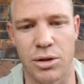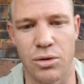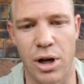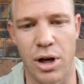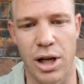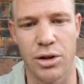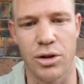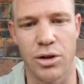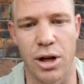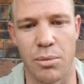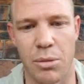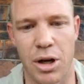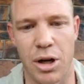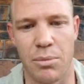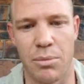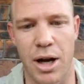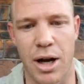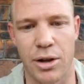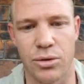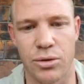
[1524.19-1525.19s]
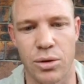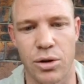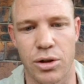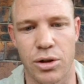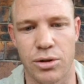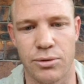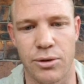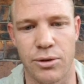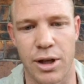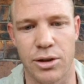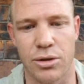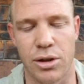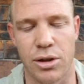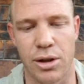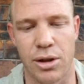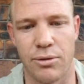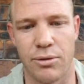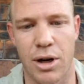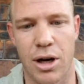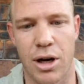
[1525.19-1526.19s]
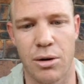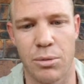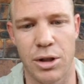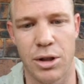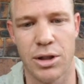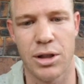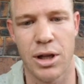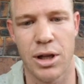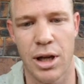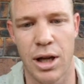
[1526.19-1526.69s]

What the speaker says: and really trying to minimize all those effects on the environment.